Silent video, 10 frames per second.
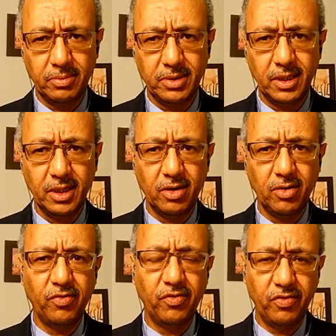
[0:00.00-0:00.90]
that are
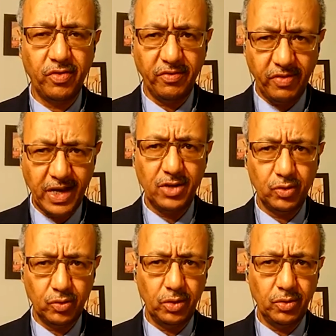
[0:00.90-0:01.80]
of value
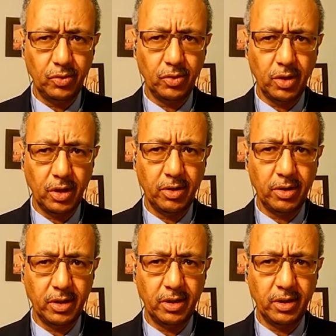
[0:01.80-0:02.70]
to you,
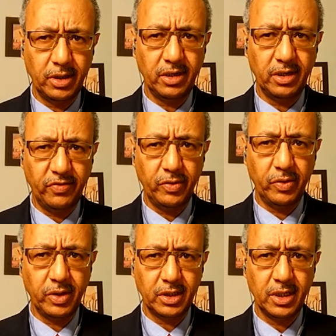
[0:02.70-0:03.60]
our dear
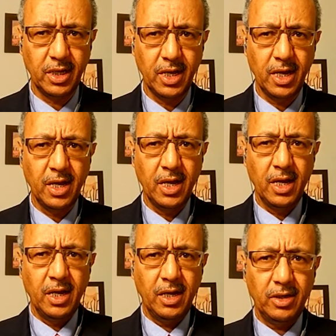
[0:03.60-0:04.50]
viewers.
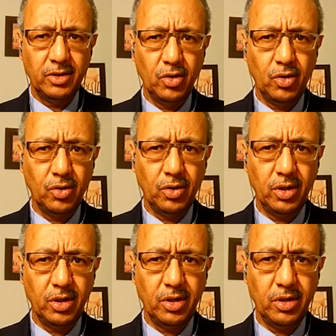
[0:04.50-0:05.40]
And so
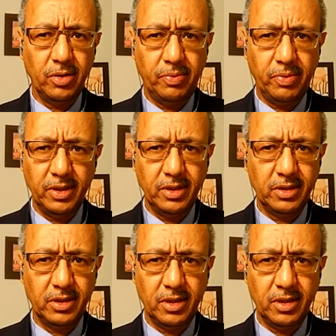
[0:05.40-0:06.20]
please